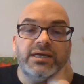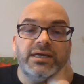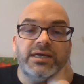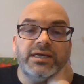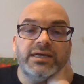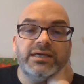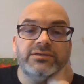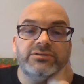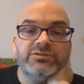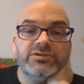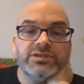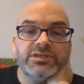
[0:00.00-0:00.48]

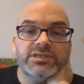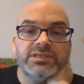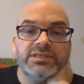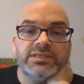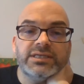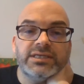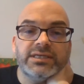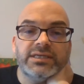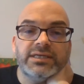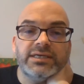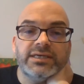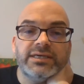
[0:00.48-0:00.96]

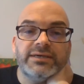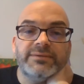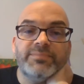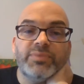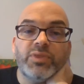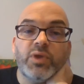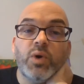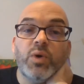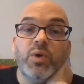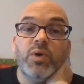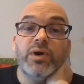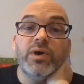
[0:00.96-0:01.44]
Interestingly,
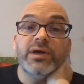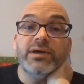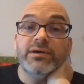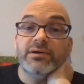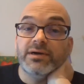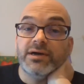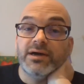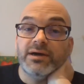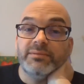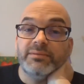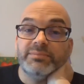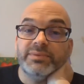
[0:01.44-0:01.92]
oil
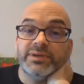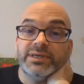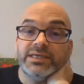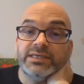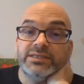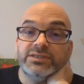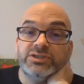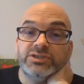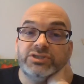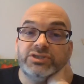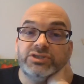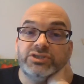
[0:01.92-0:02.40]
company